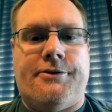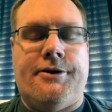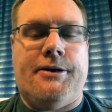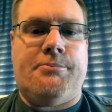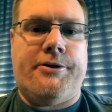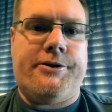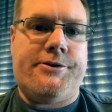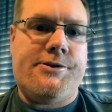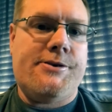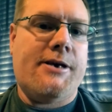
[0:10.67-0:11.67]
3D
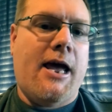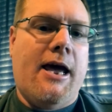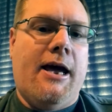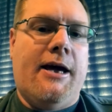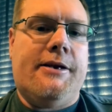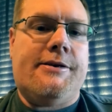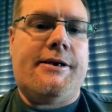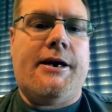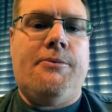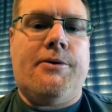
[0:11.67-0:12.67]
Printers and
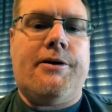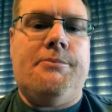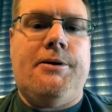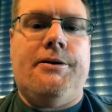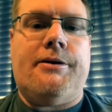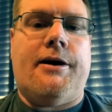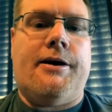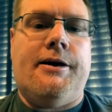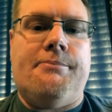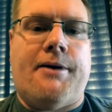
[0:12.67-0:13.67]
today we're going to be
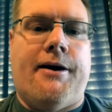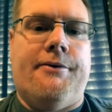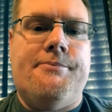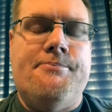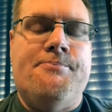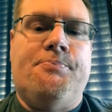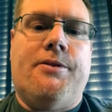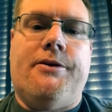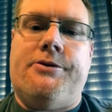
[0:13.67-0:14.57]
talking about the